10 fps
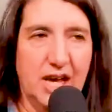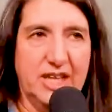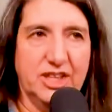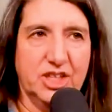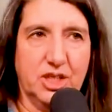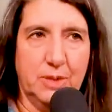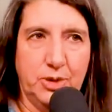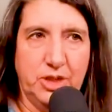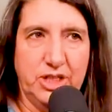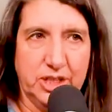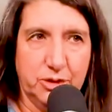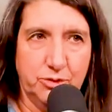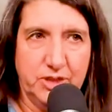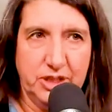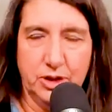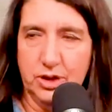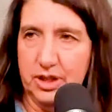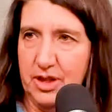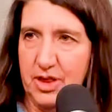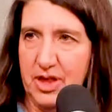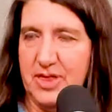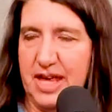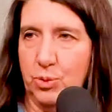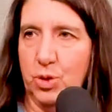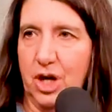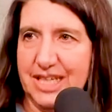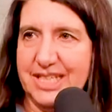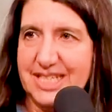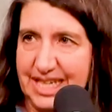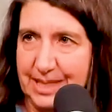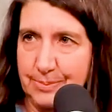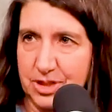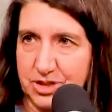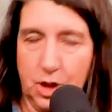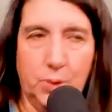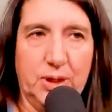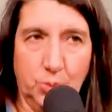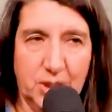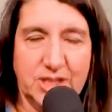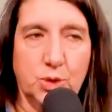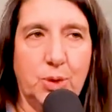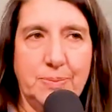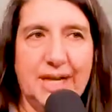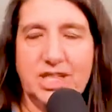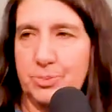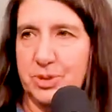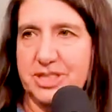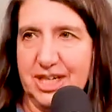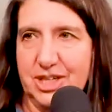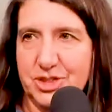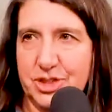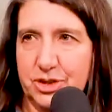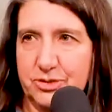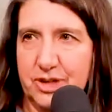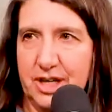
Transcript: and the community could feel that they were on a team. So it was going back to protect and serve.